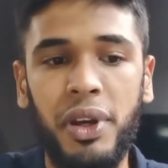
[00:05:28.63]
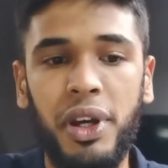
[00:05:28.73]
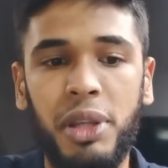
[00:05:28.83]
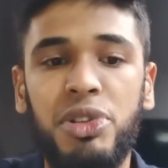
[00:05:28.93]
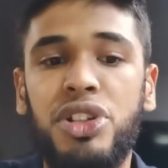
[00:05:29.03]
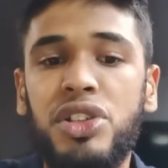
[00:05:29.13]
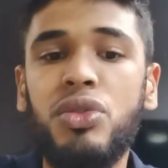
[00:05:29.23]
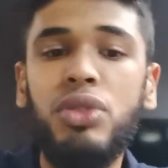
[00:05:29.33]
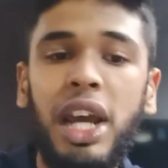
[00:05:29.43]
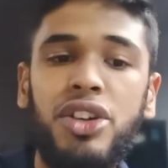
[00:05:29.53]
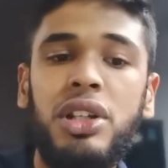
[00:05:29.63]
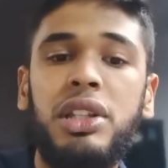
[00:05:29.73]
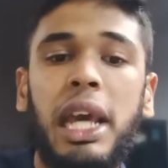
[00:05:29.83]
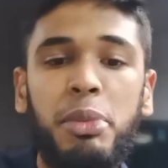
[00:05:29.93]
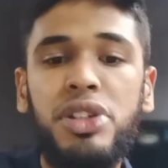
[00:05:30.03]
the machines could actually
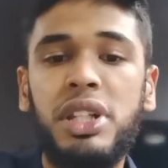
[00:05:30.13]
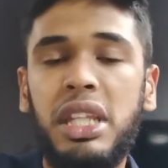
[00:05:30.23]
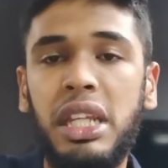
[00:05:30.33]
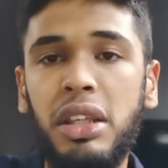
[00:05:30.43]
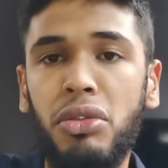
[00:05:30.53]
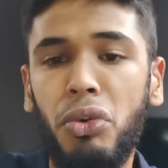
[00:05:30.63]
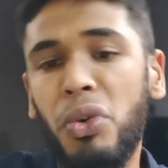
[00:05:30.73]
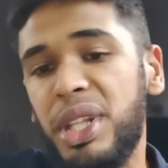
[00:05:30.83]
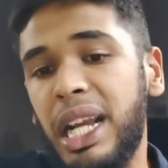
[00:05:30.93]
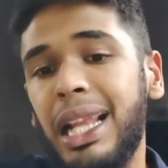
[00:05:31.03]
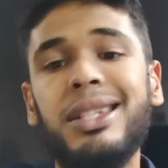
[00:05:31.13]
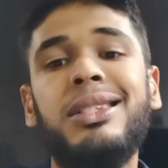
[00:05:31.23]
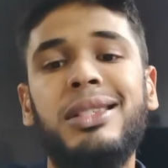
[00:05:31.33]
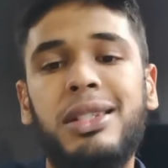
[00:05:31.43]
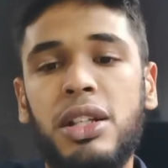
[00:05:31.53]
damage the tree or the
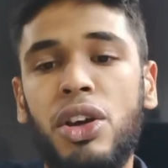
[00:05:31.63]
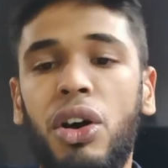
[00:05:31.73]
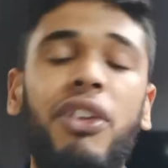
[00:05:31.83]
clusters